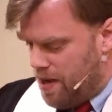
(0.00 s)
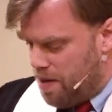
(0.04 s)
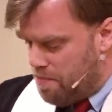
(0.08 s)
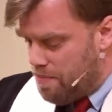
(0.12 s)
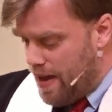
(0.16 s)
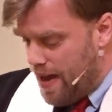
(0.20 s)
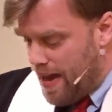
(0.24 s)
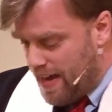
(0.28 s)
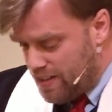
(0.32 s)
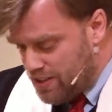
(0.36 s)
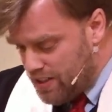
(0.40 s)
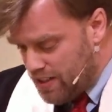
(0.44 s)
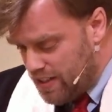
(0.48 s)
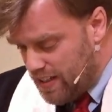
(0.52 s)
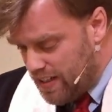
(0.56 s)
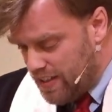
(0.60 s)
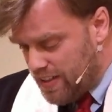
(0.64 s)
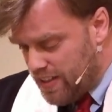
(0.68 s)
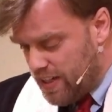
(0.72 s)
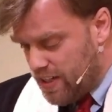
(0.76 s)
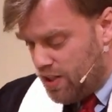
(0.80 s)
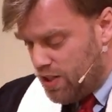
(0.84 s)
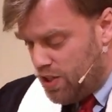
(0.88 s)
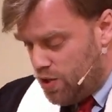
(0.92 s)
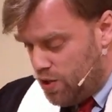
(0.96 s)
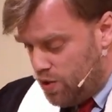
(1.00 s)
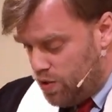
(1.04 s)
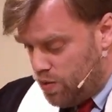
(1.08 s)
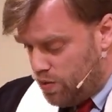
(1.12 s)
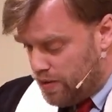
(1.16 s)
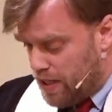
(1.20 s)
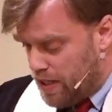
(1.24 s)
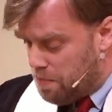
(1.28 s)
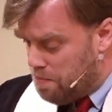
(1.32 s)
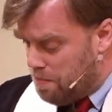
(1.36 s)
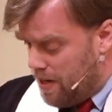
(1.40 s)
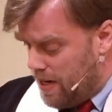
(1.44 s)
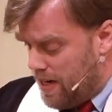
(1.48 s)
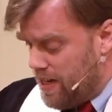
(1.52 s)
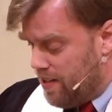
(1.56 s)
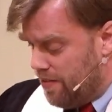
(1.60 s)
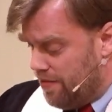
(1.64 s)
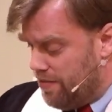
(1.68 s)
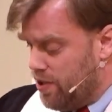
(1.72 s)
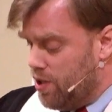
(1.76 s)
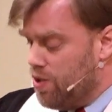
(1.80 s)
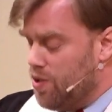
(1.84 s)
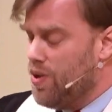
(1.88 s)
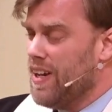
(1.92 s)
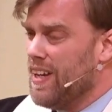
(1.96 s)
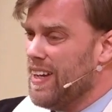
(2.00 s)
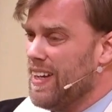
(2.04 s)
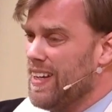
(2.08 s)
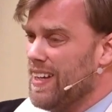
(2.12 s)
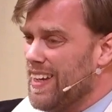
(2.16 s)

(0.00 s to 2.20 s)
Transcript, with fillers: imagine that you, that many of you,